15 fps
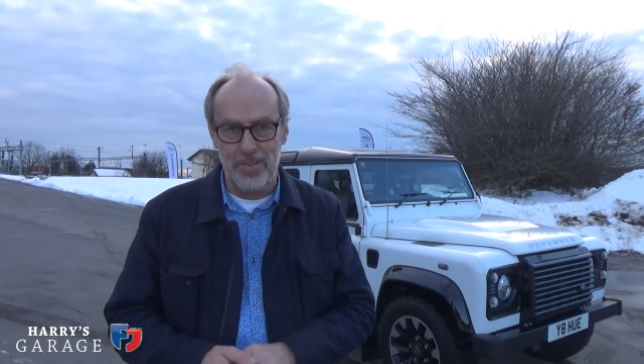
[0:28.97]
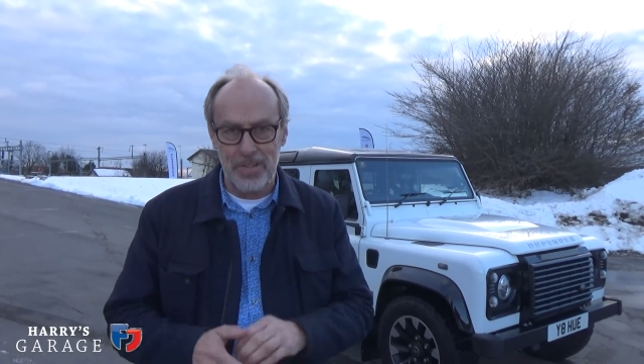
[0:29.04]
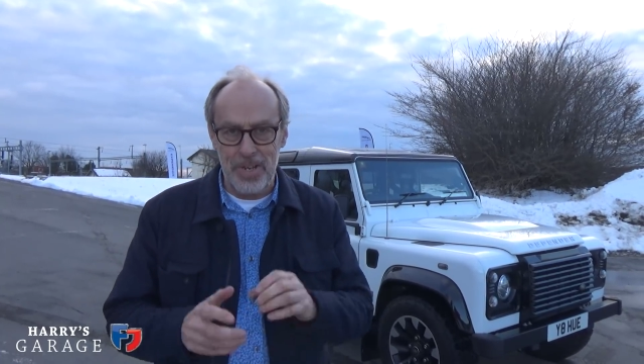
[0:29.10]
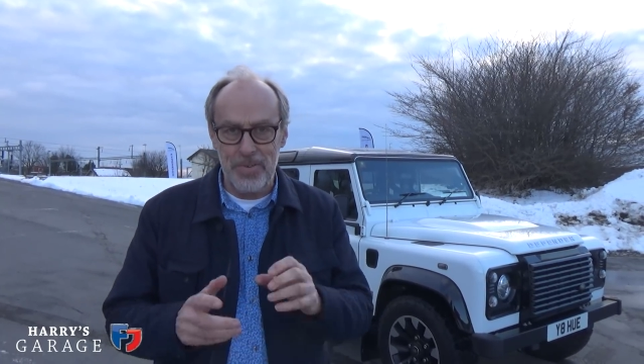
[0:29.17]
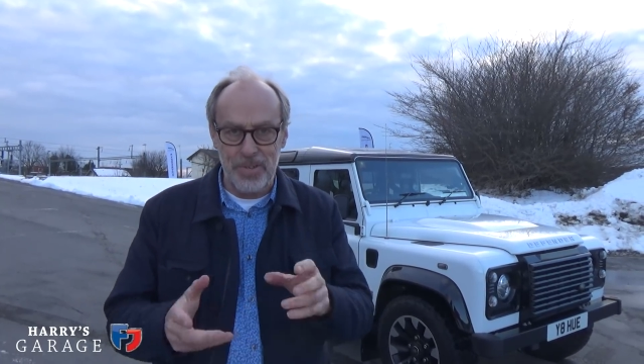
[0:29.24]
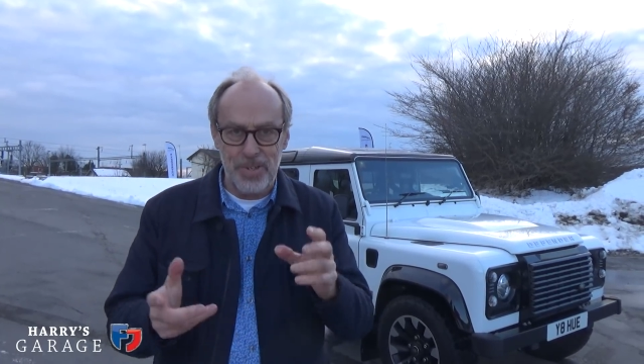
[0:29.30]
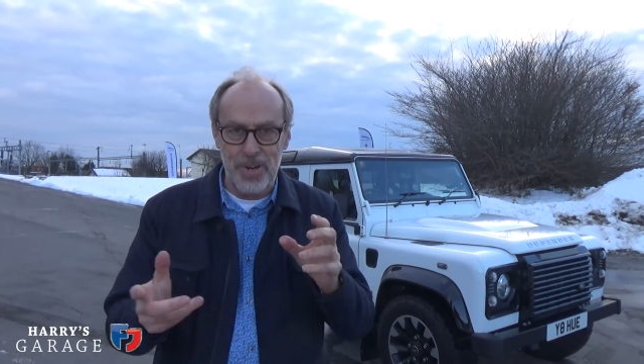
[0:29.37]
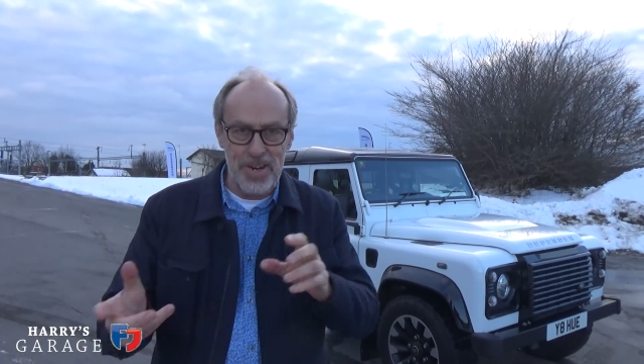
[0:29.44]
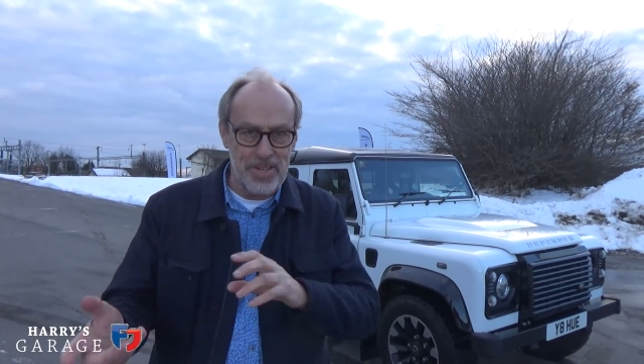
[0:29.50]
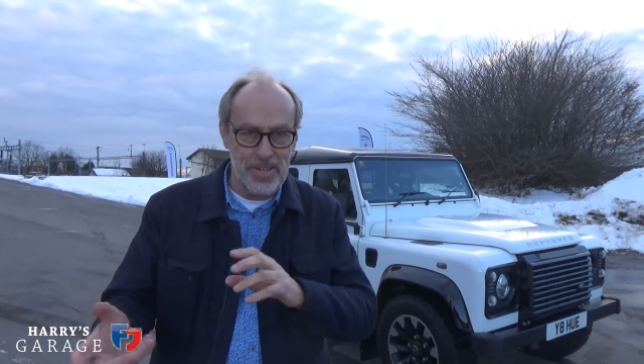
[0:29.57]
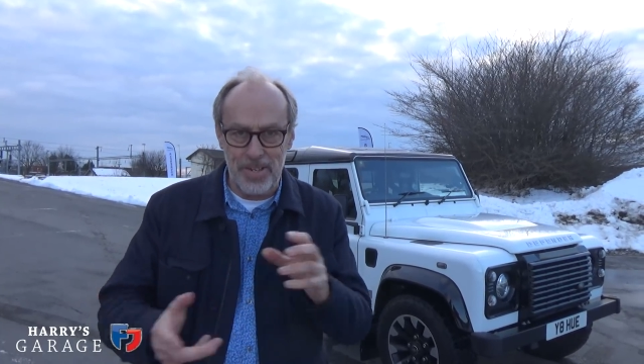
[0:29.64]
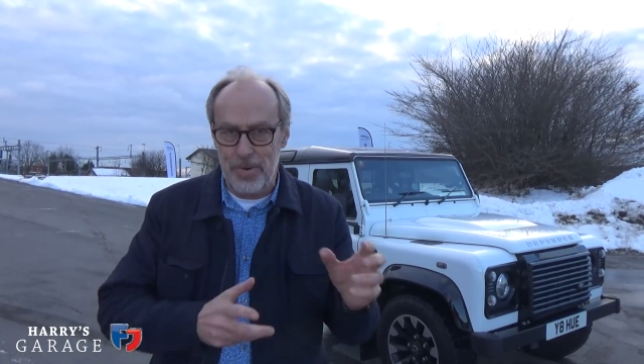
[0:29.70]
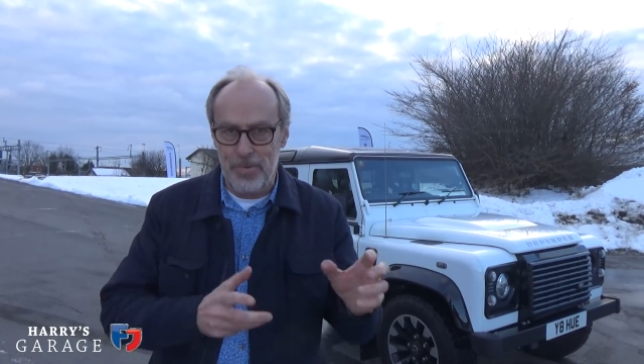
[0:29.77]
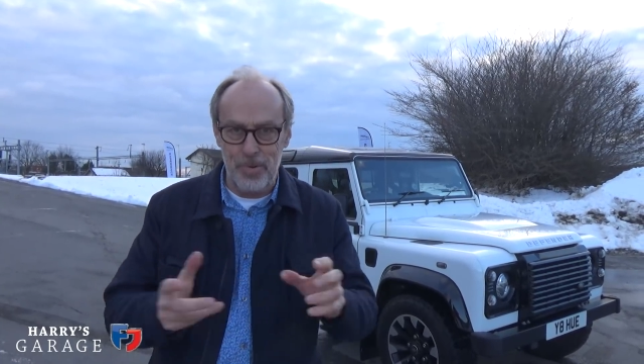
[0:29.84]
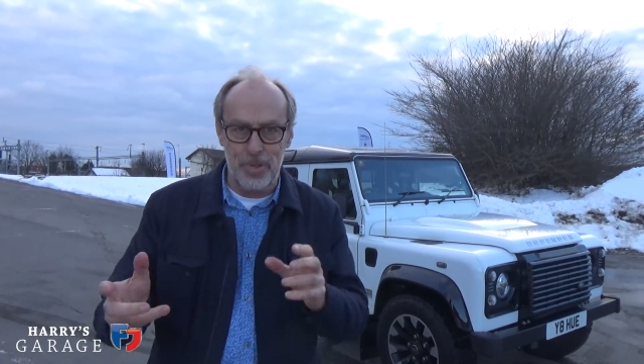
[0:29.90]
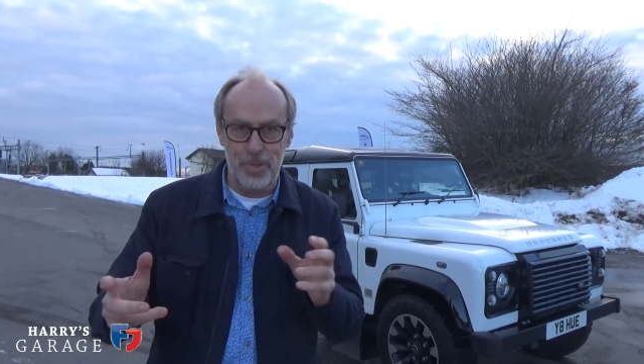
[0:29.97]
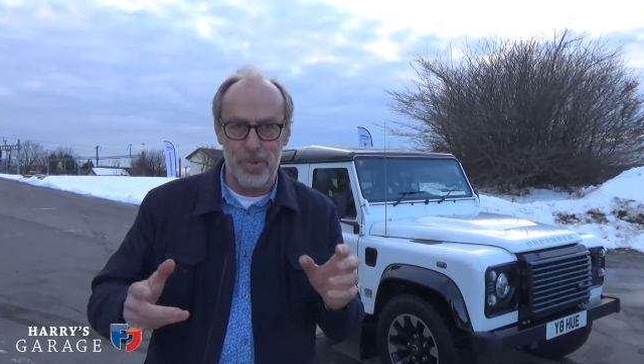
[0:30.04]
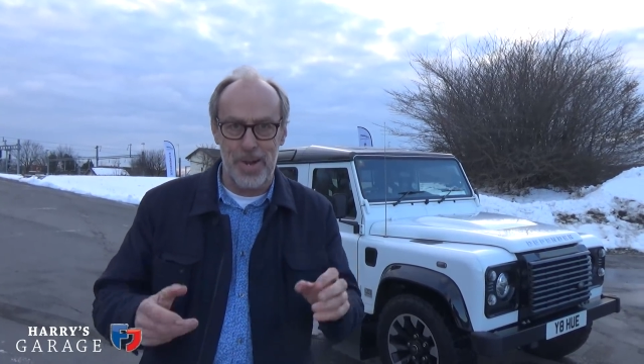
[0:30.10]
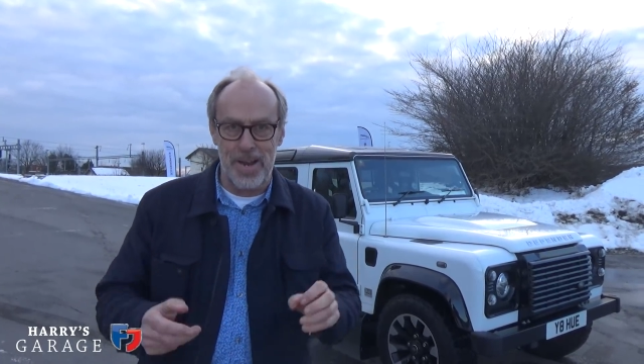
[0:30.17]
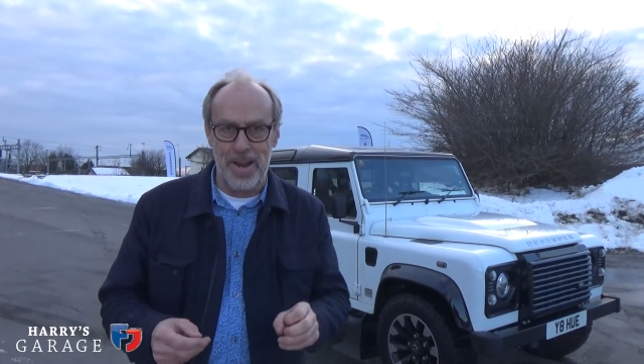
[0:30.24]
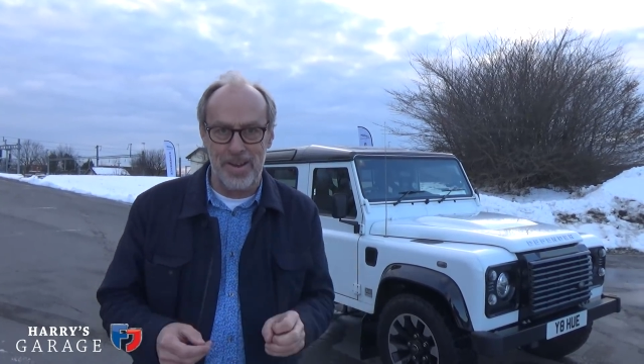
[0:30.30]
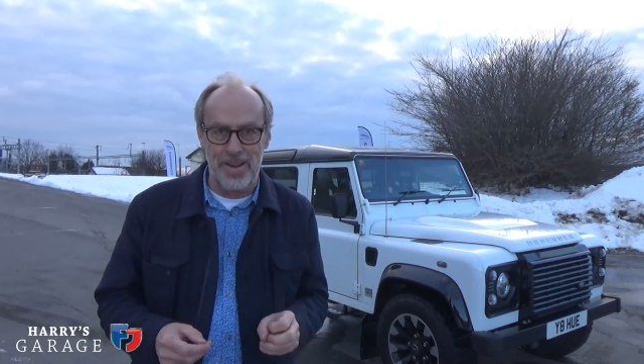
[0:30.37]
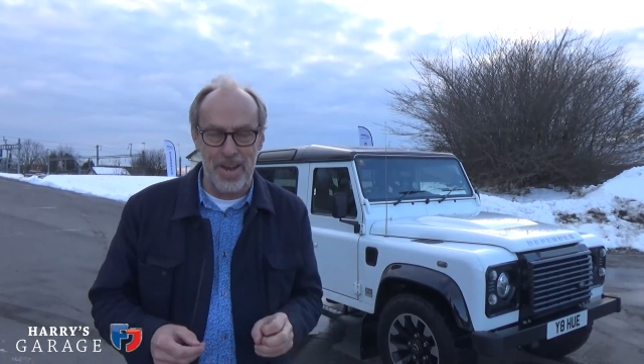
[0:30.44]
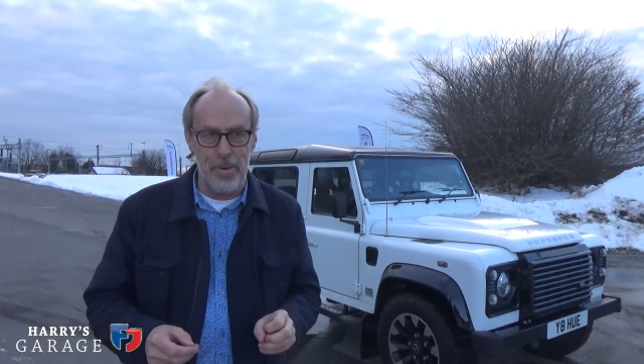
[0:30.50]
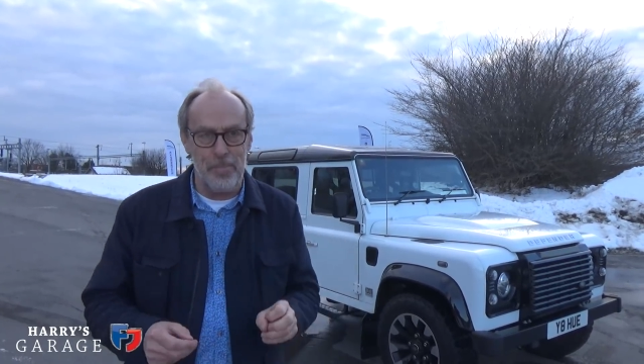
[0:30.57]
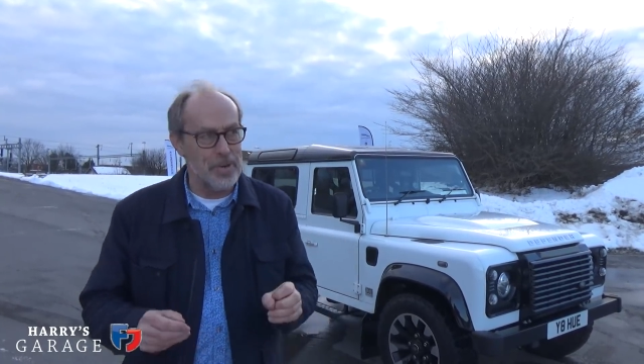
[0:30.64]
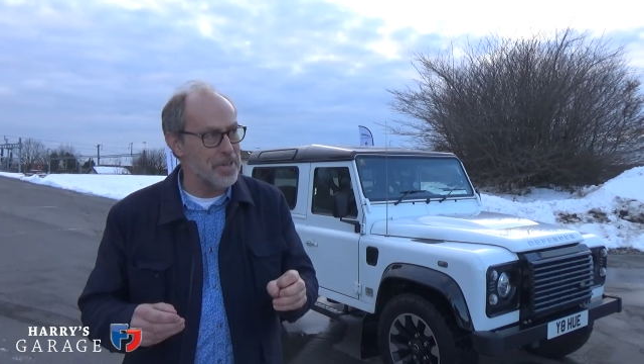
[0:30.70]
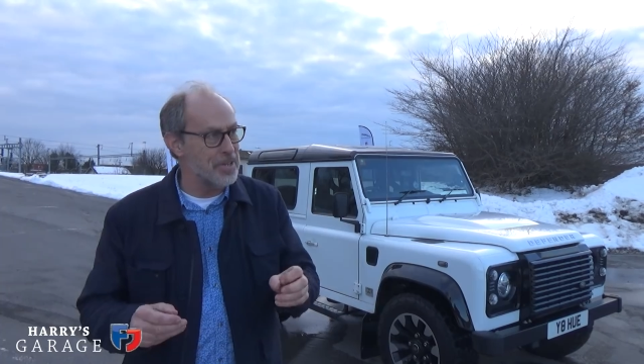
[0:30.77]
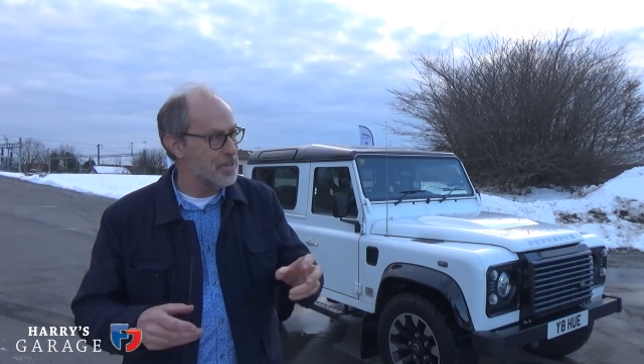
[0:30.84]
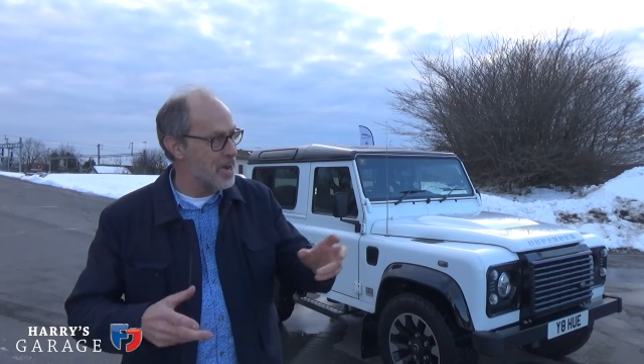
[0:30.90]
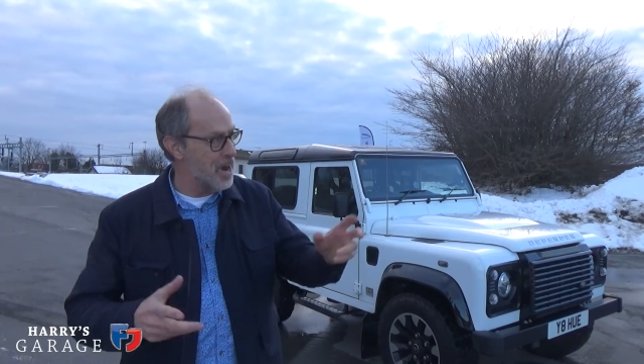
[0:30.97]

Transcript: Seems crazy to come all this way out here, but it's